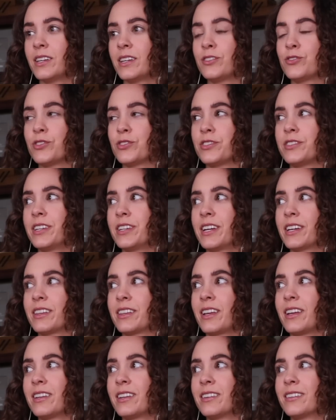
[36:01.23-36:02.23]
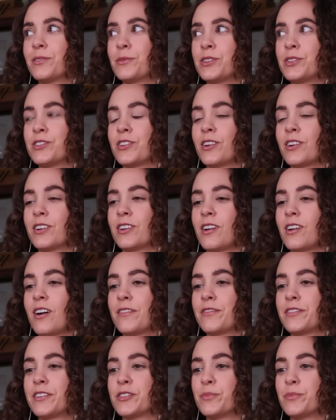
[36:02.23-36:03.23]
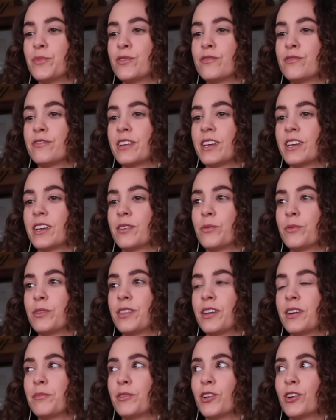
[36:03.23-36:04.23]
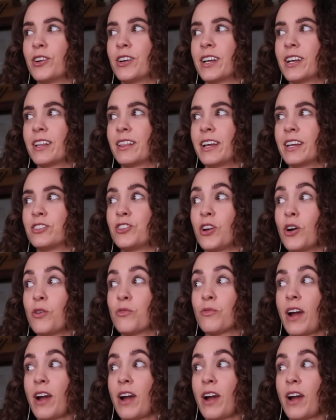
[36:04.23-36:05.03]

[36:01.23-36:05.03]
Interesting that we started off this movie with him learning, like, don't